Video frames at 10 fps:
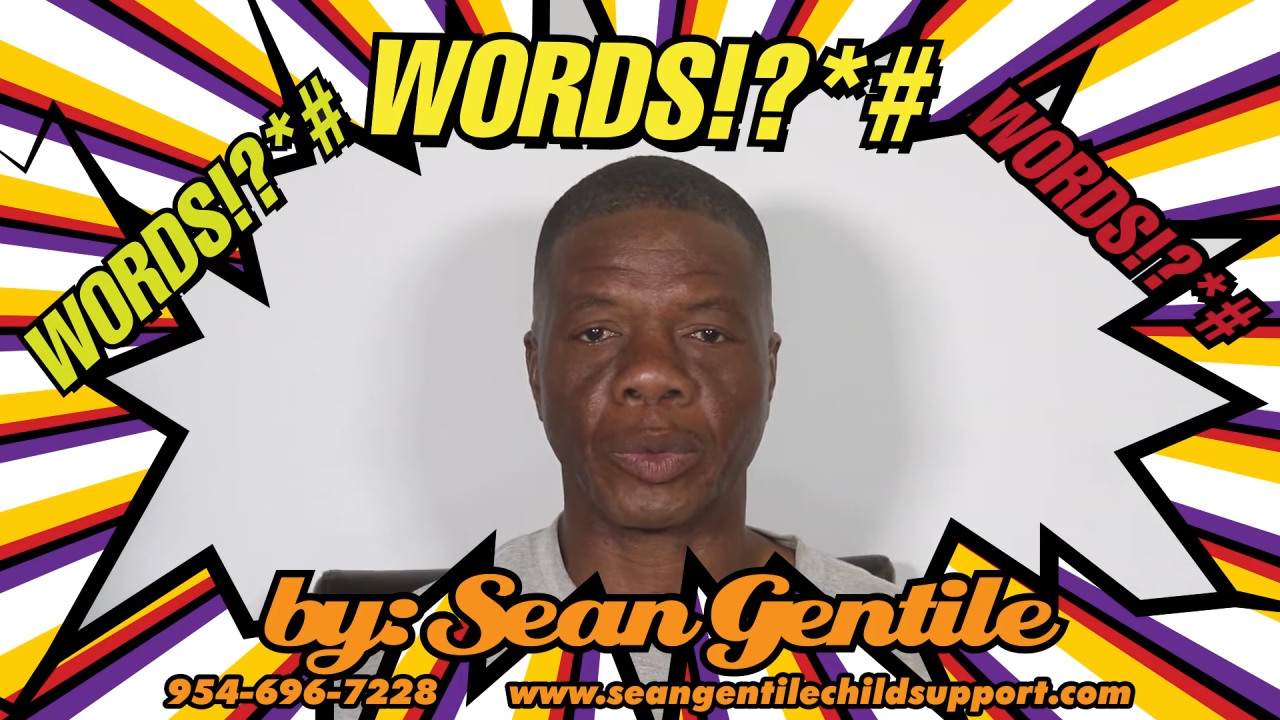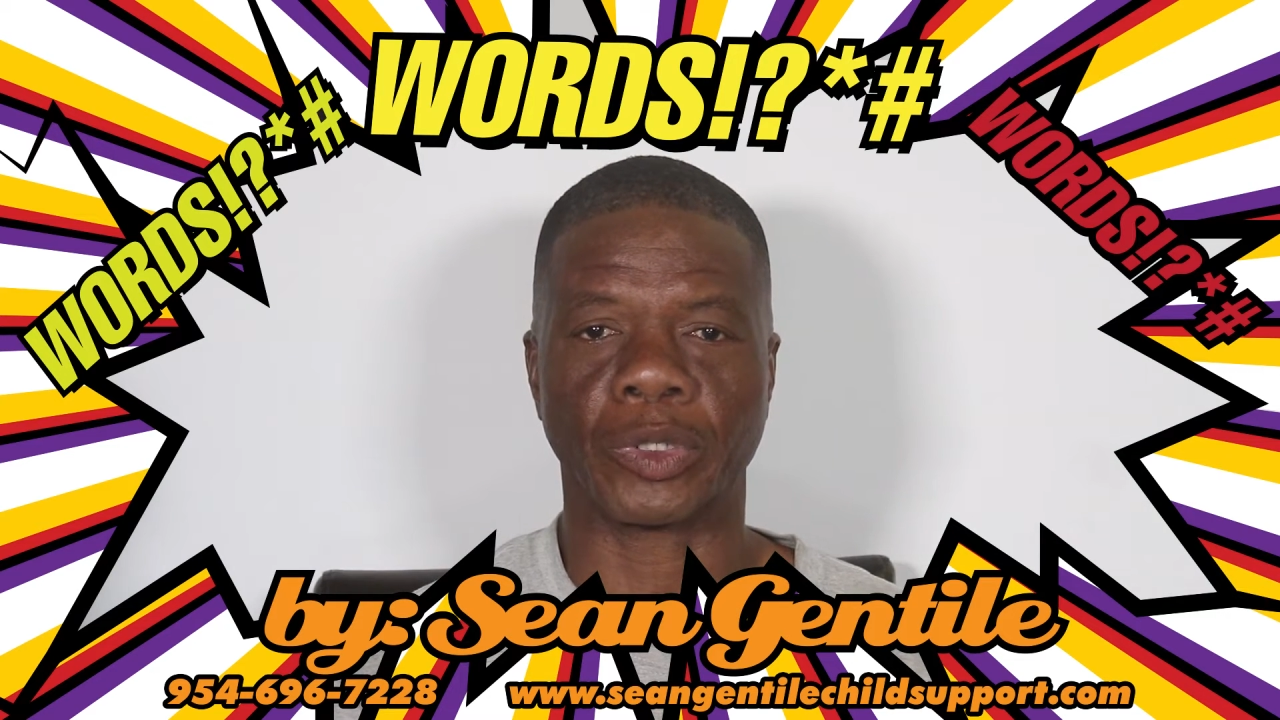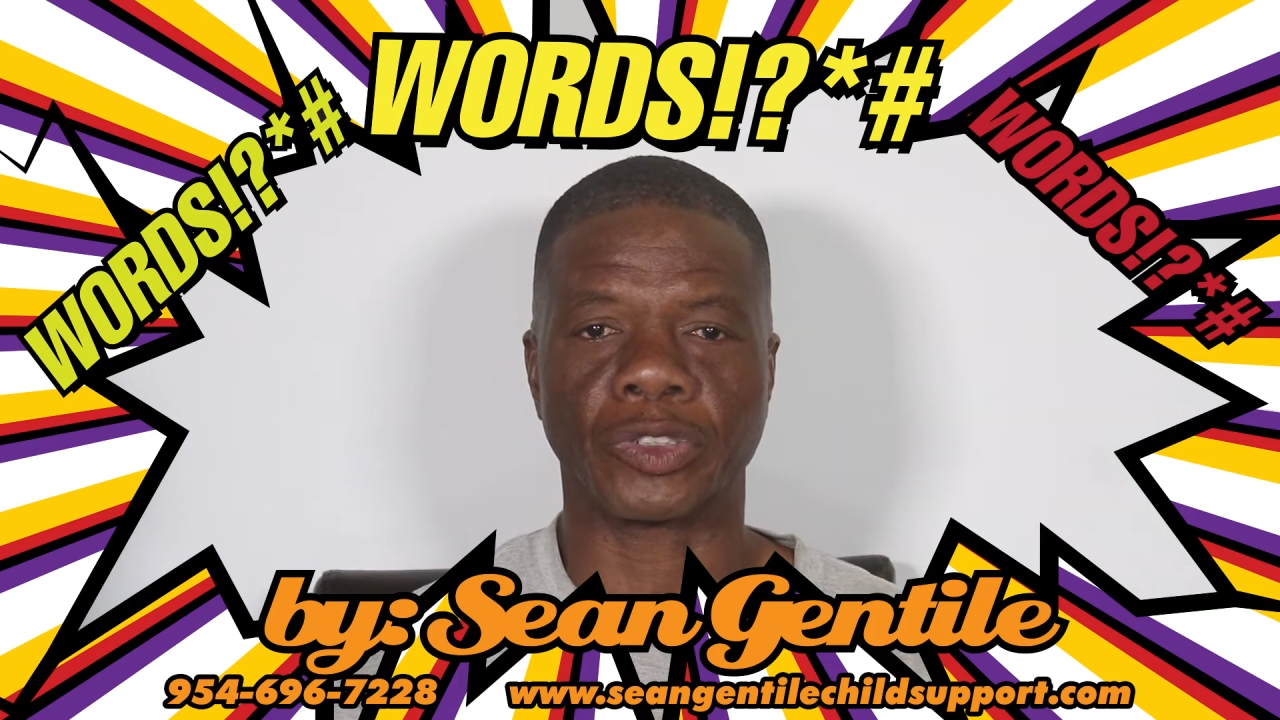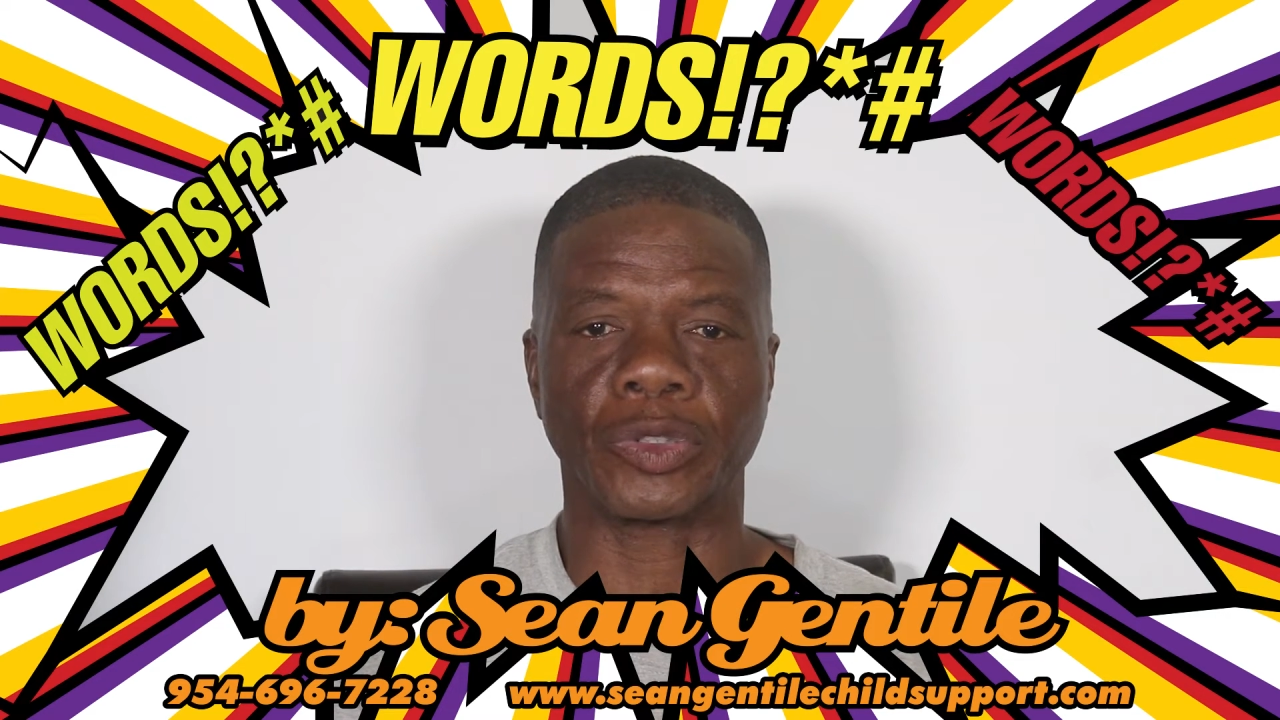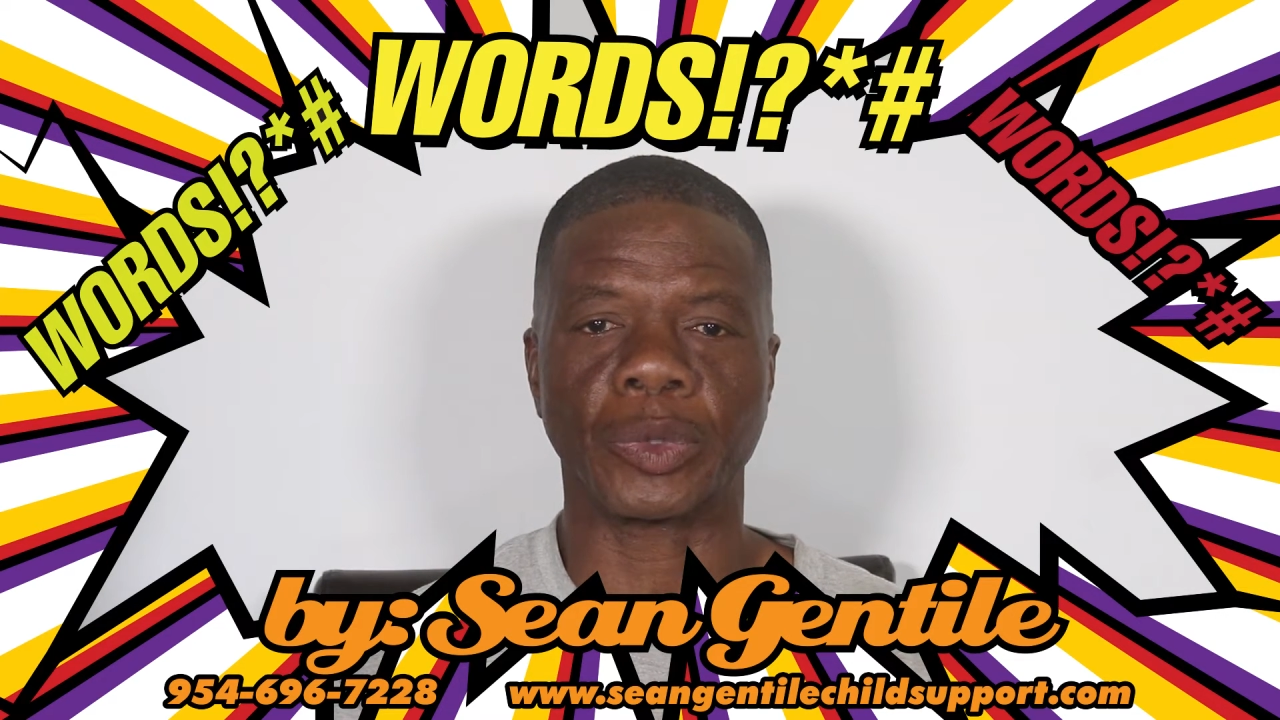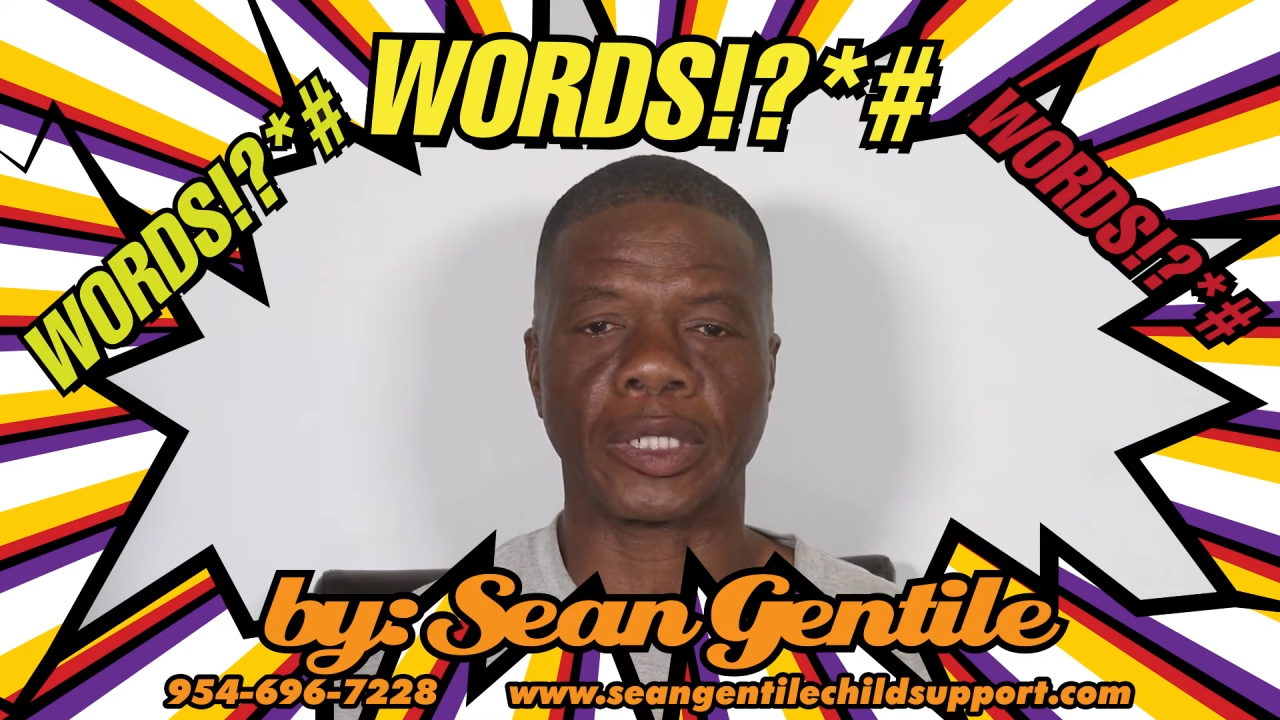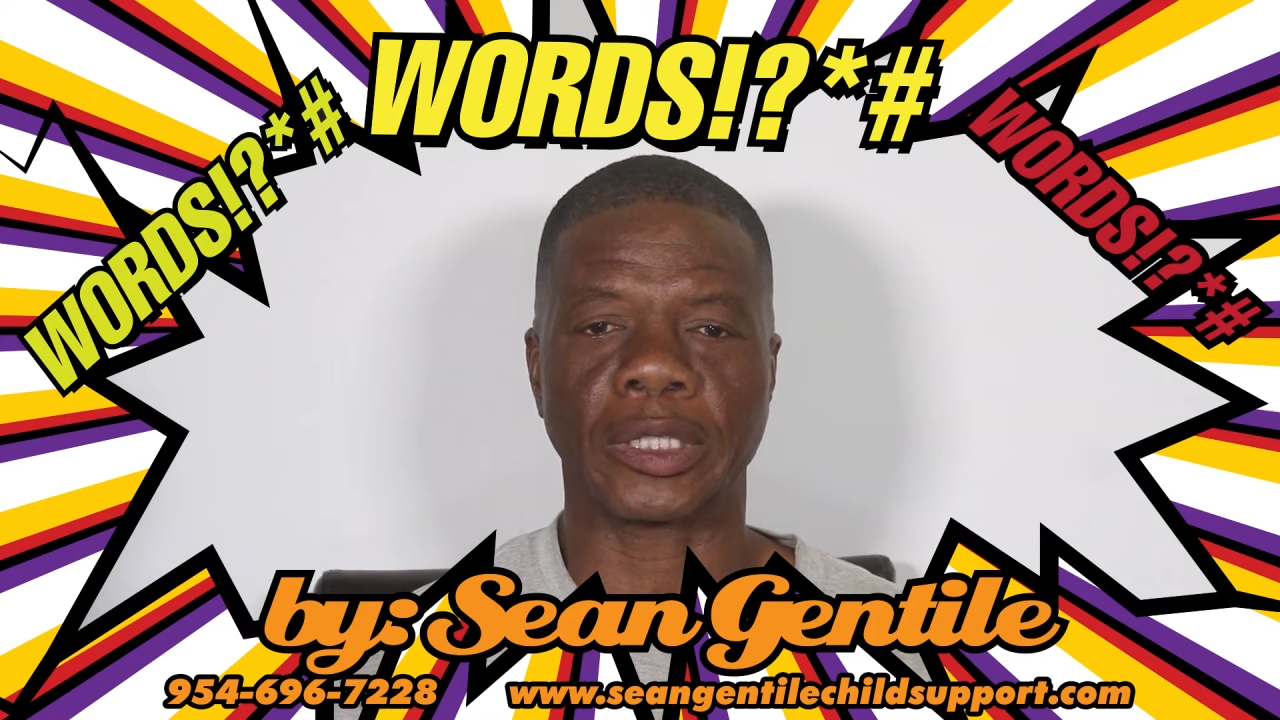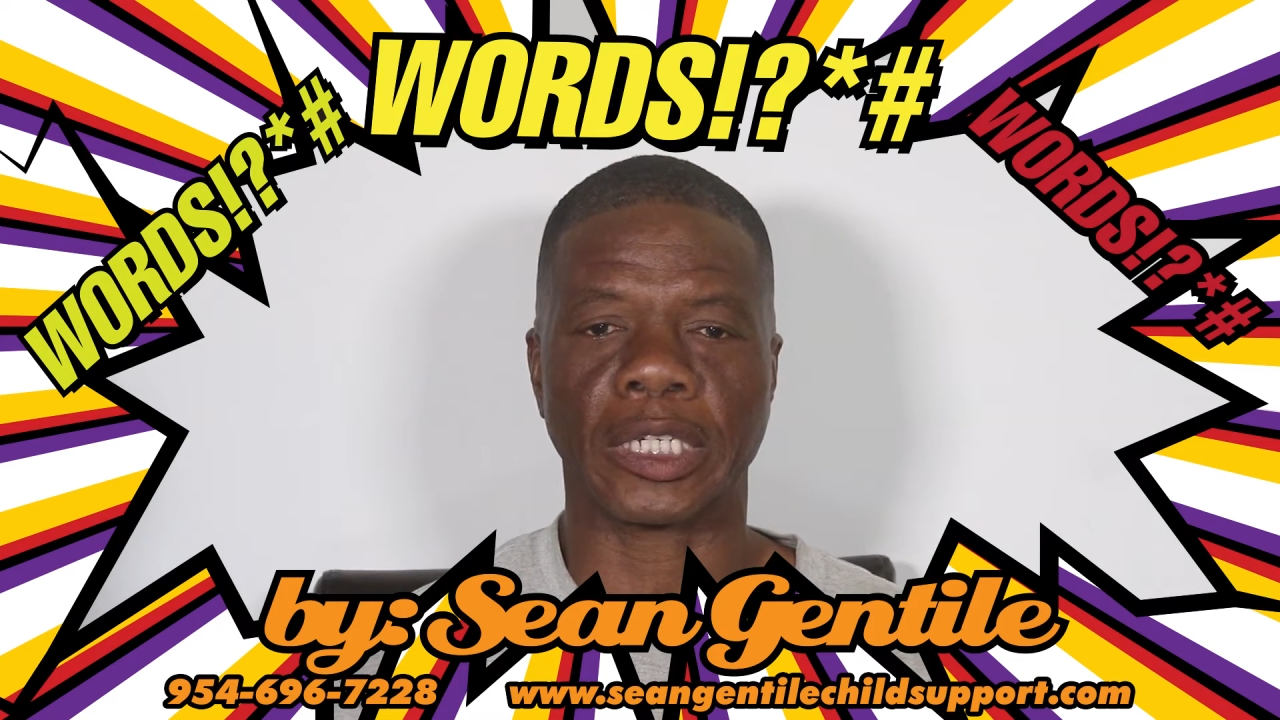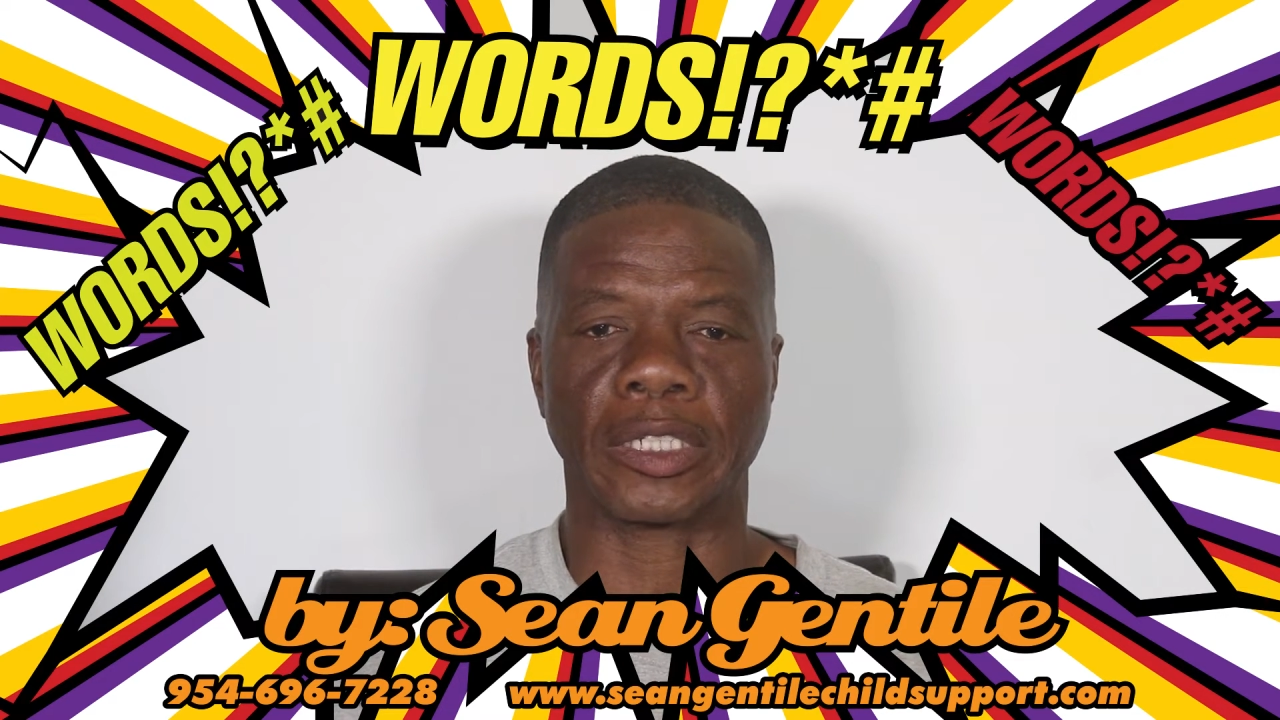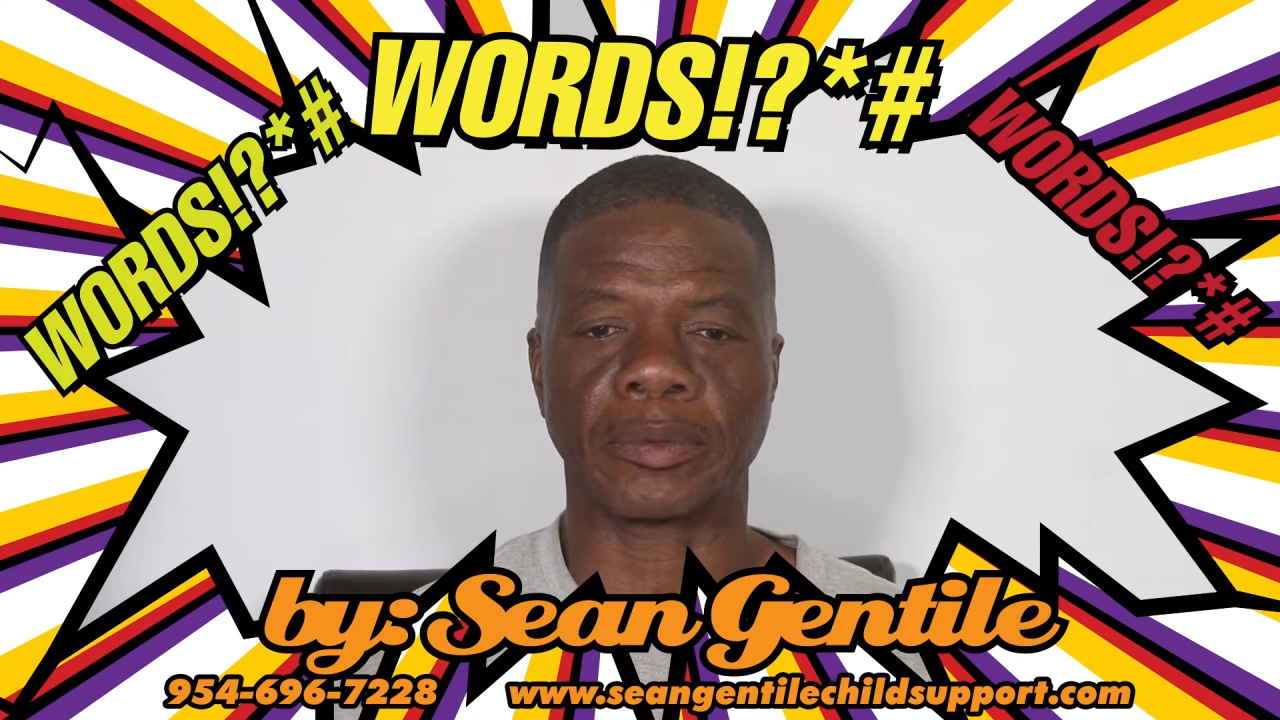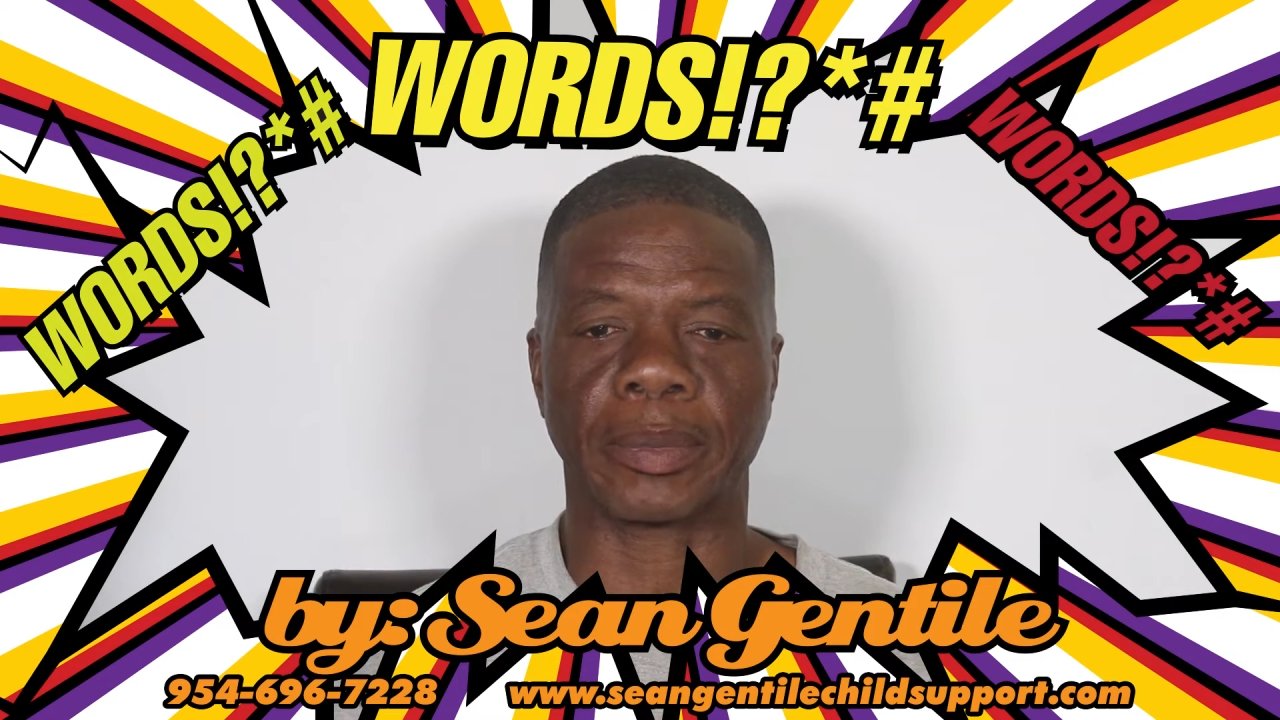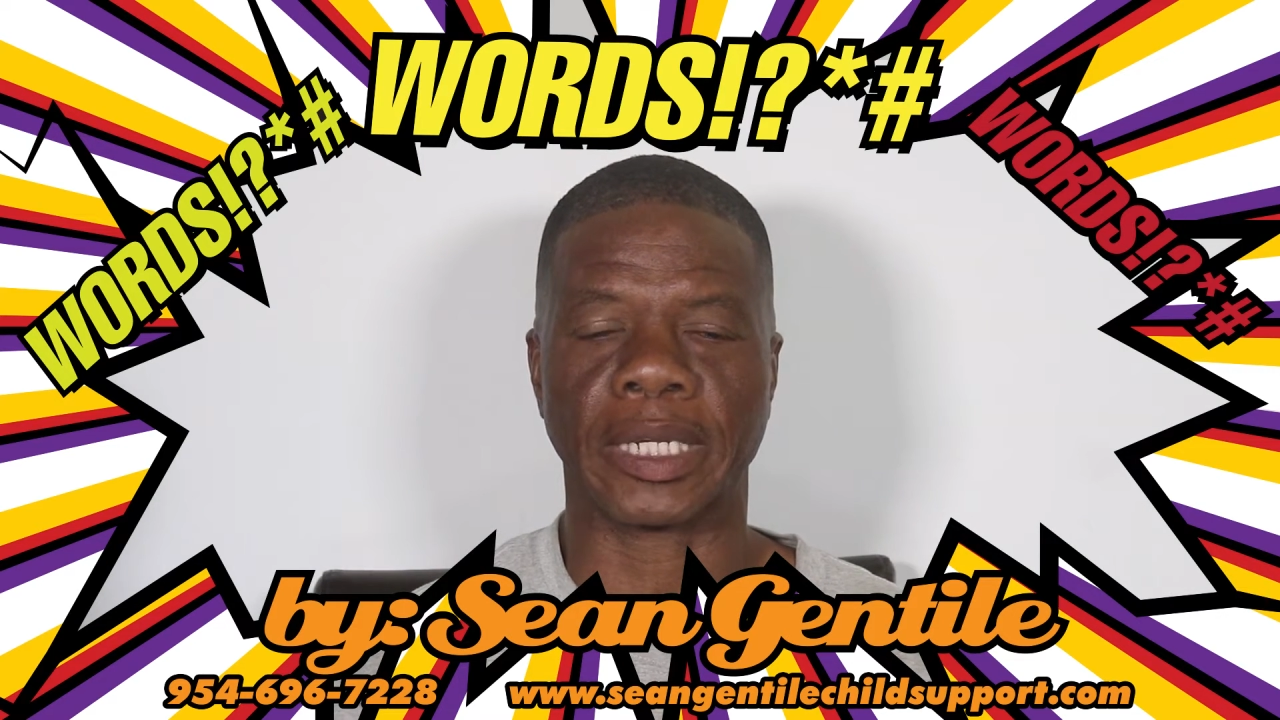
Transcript: we're doing things.